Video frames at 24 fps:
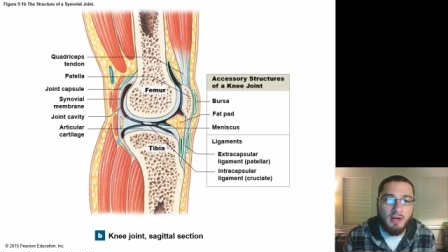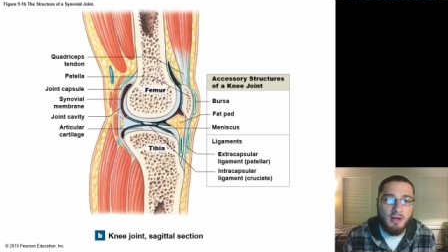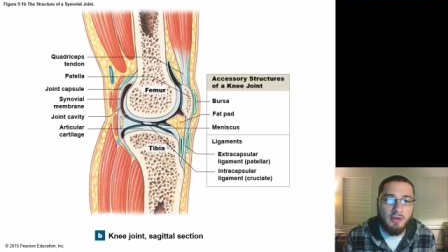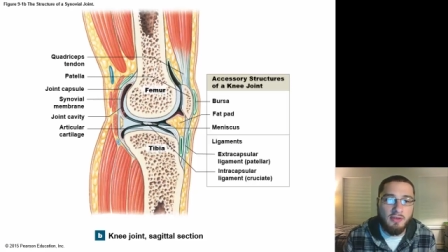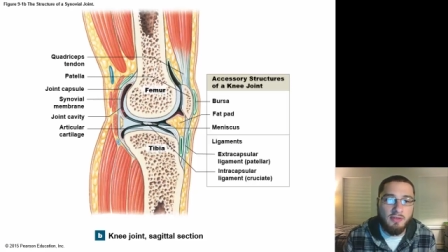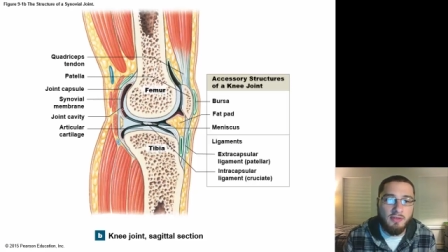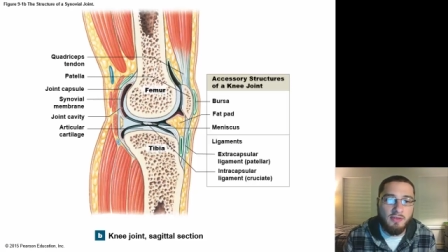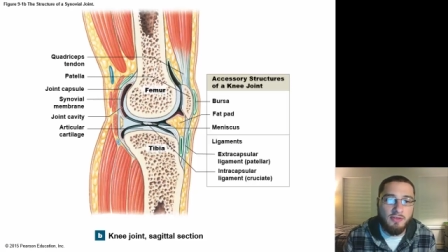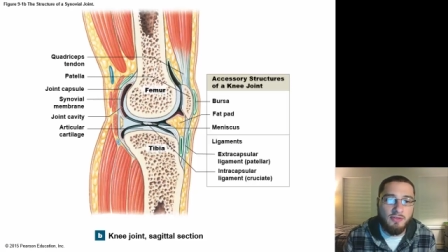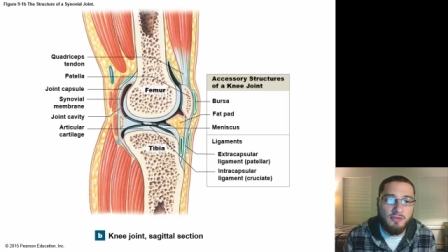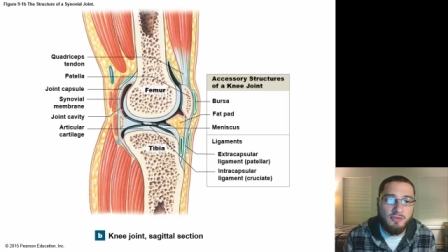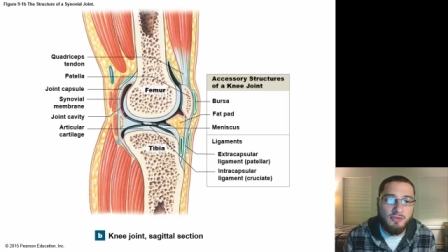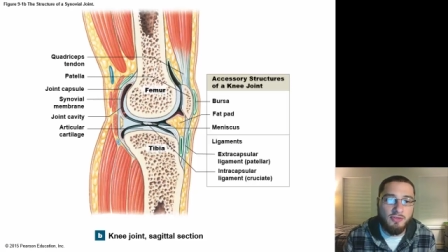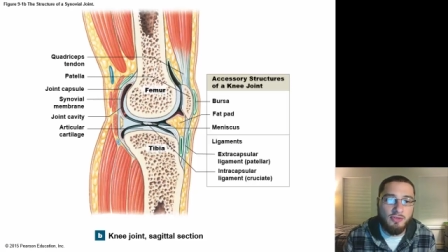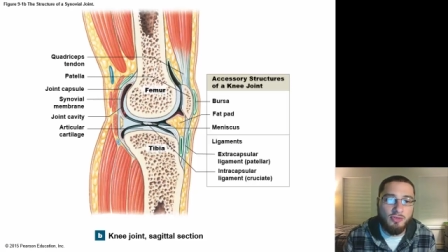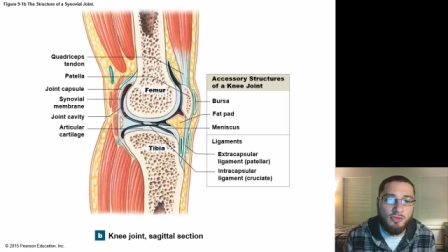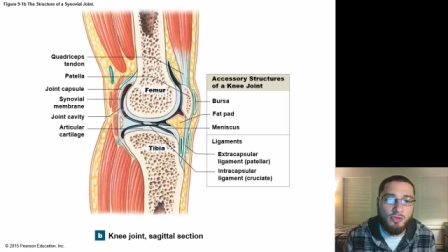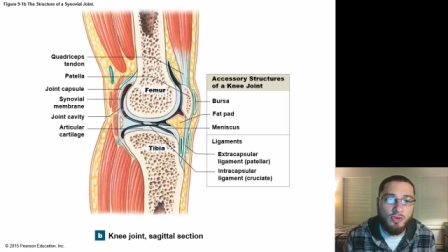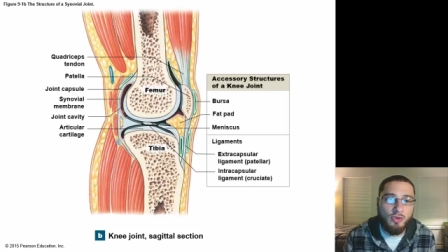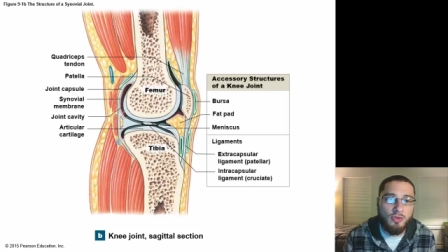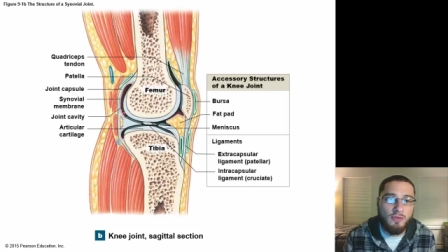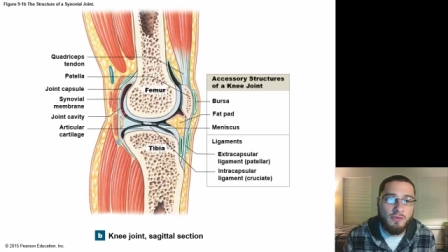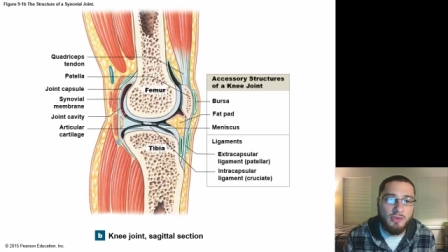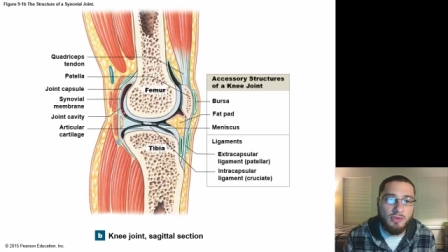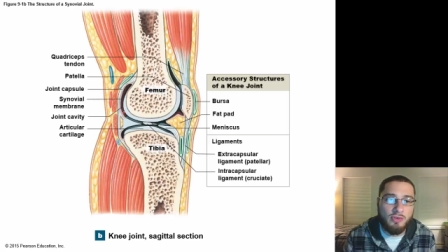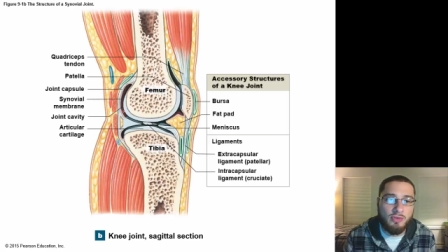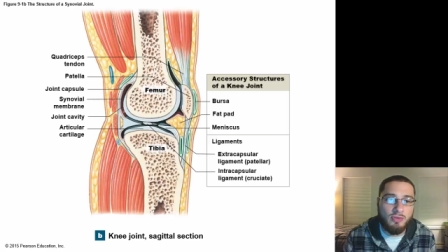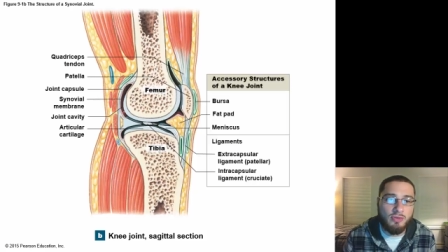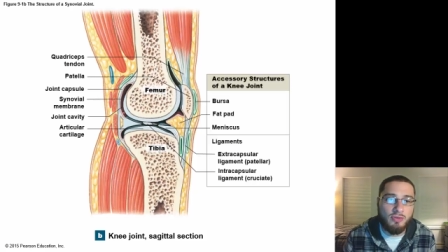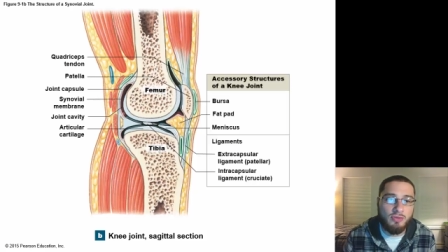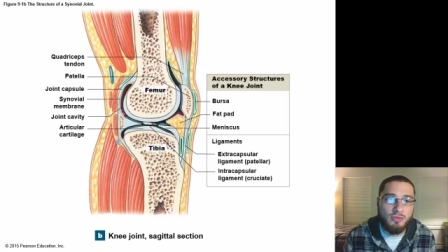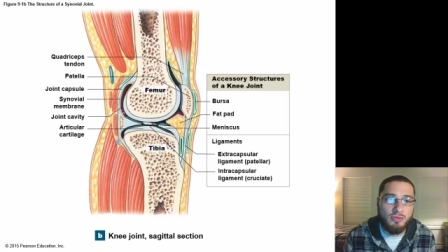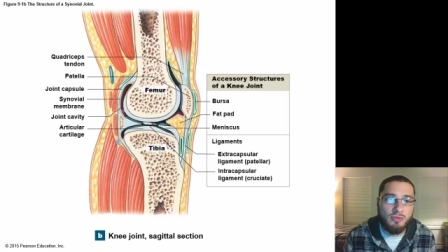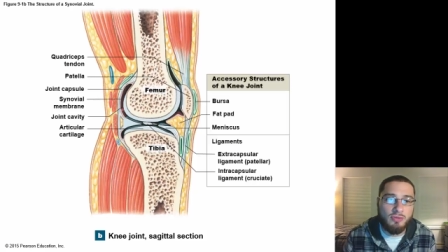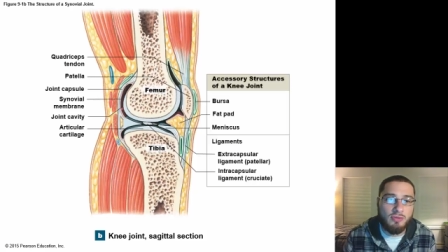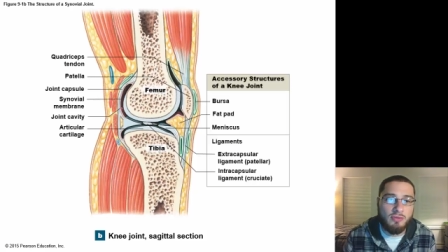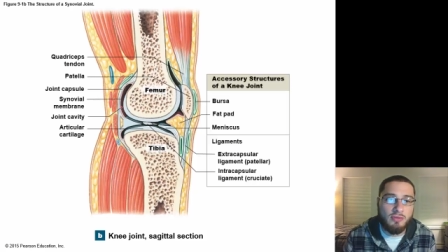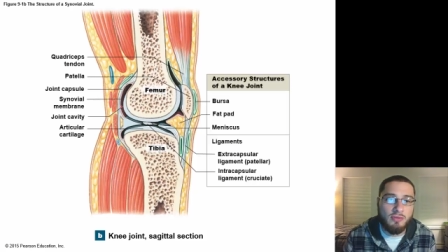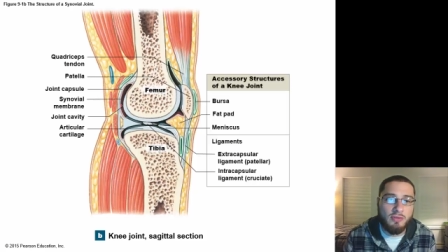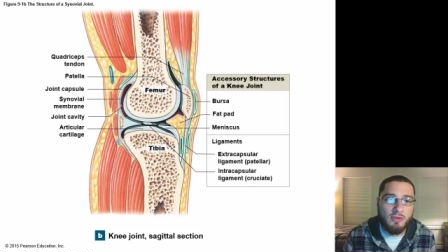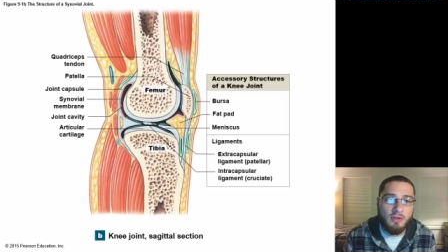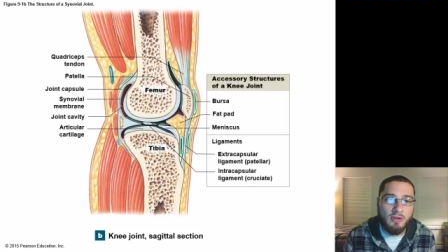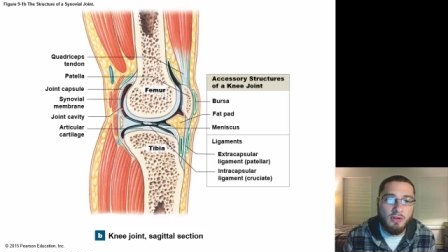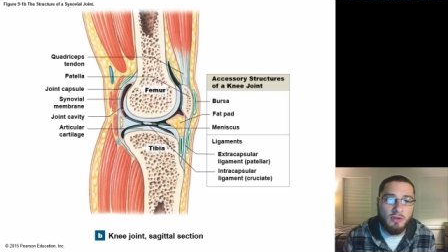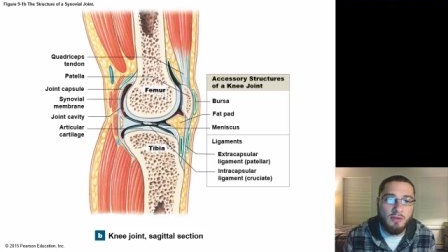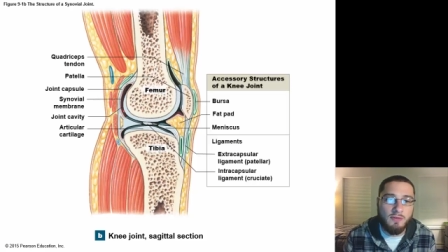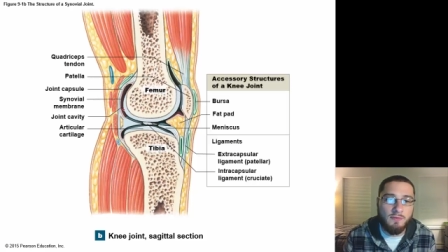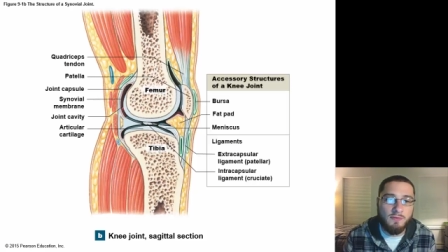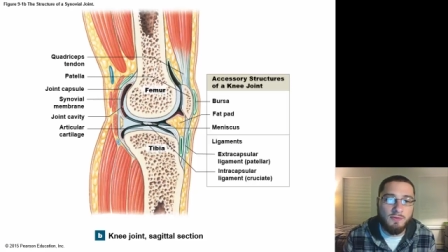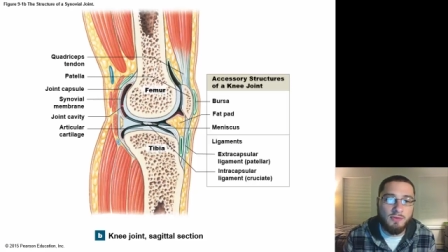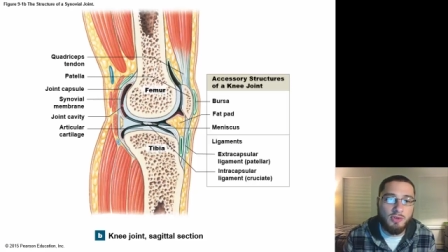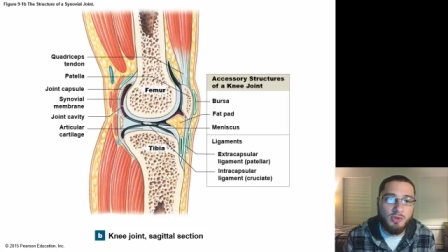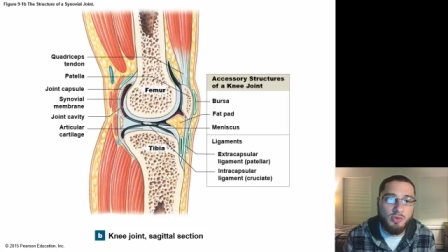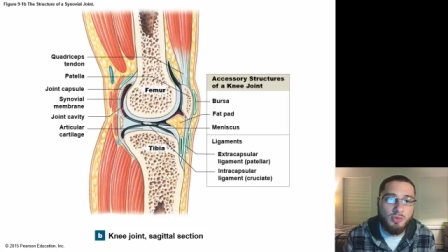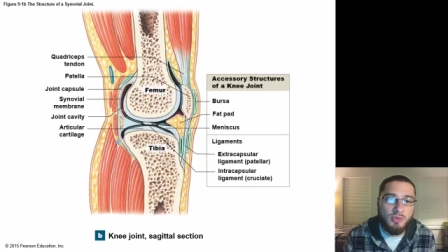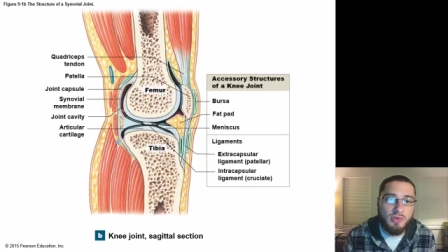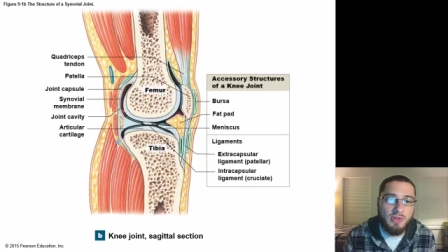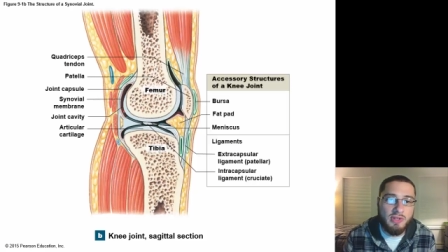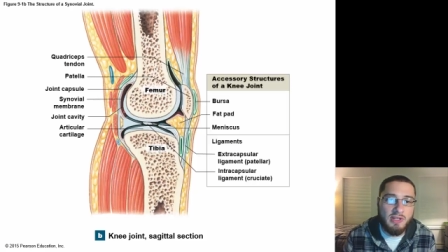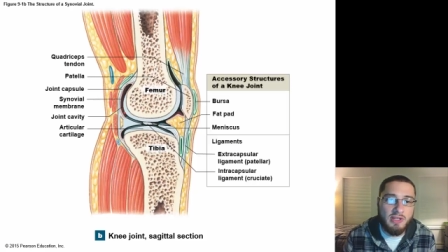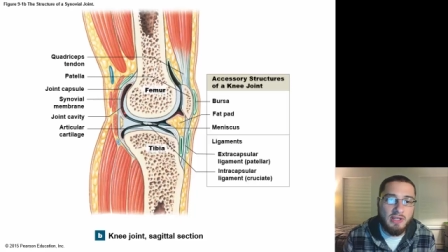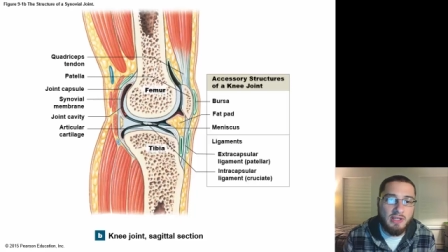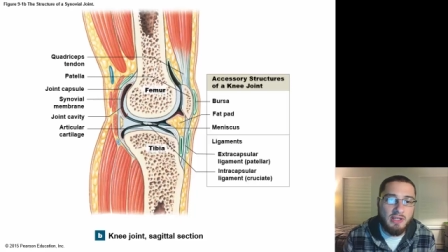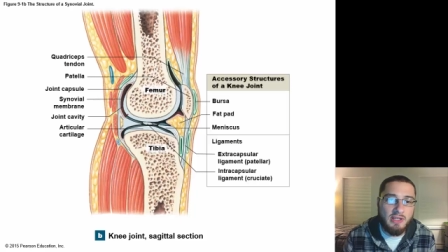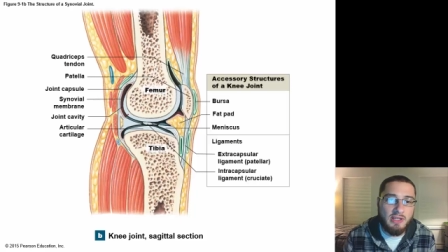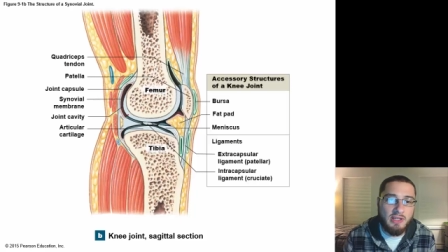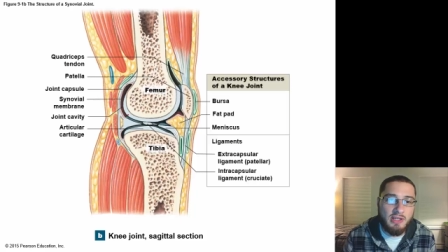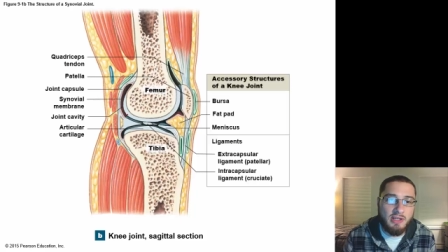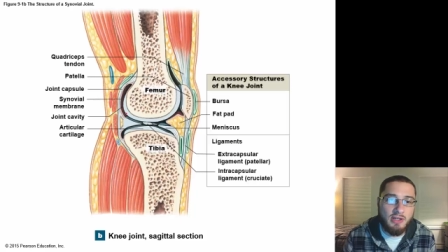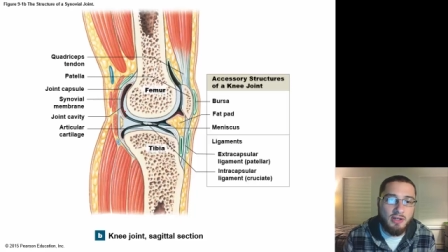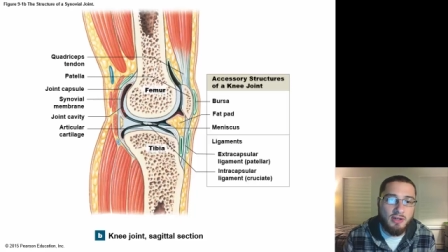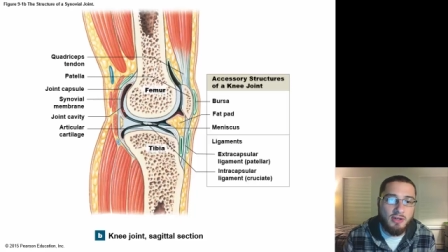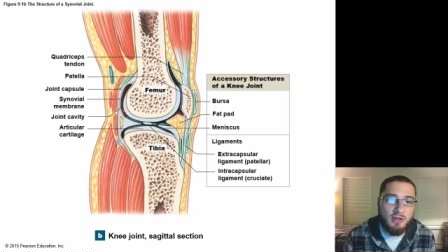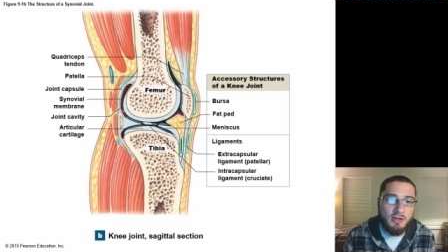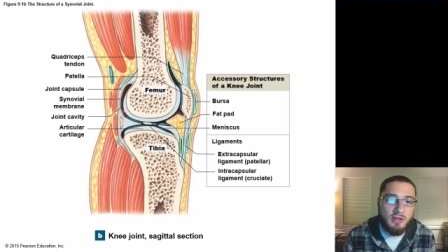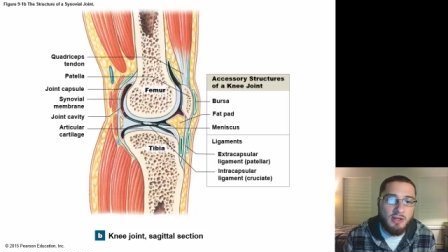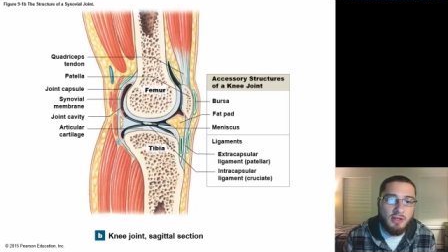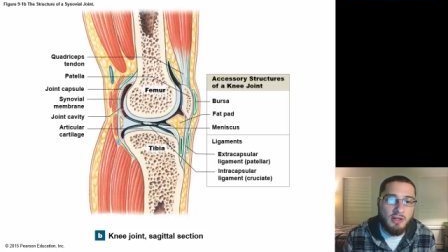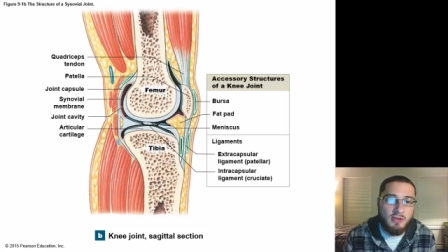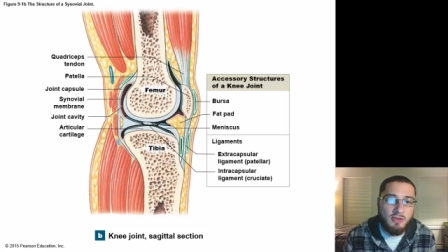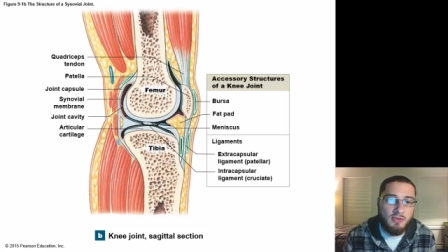this synovial fluid in here,